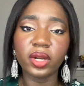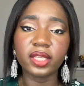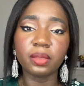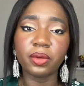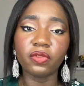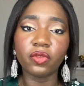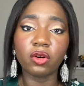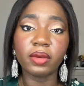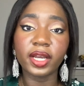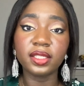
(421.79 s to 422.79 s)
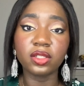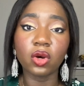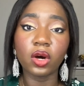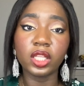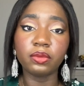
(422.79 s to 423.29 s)
at a performance in
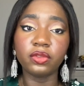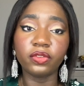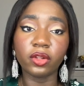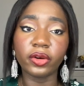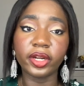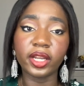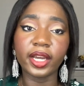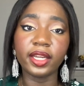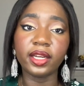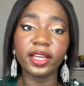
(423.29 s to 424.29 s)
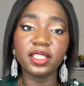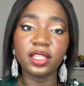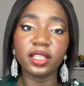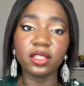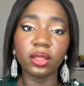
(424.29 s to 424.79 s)
Hollywood, Florida in
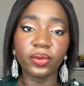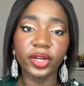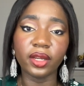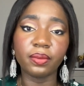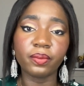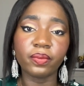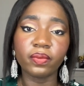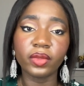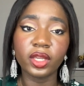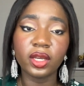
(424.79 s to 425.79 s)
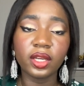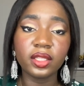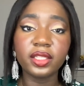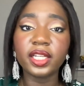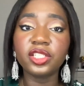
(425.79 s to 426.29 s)
1983.
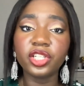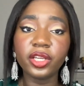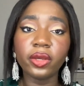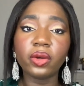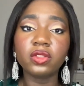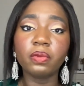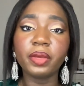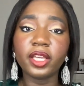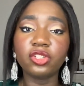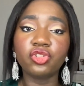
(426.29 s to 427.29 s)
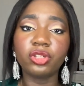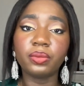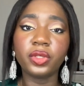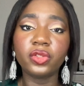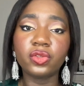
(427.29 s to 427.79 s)
The dashiki also pays
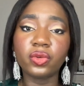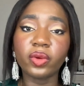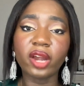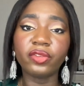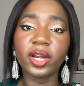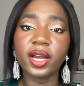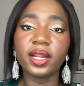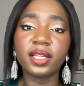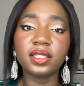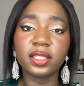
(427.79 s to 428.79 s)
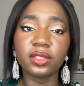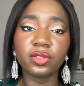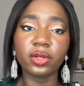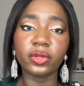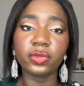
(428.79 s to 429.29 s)
tribute to African
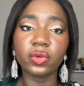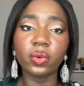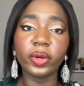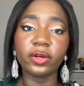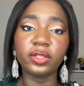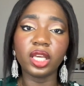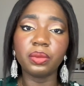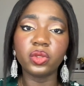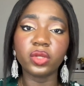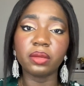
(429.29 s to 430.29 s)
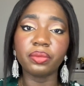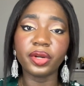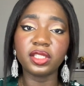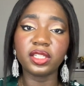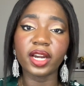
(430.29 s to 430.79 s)
ancestors who were unable to
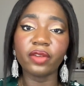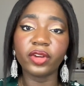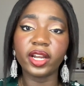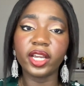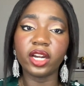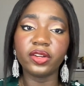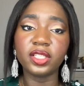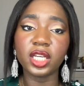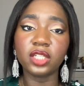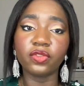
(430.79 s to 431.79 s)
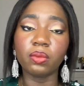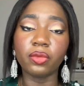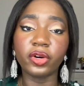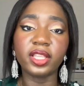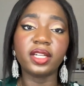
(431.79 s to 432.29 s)
embrace their African heritage for
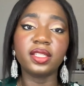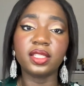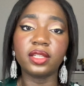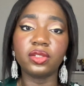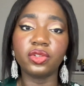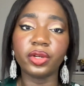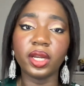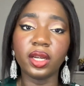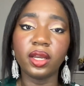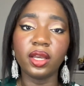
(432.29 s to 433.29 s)
more than a century.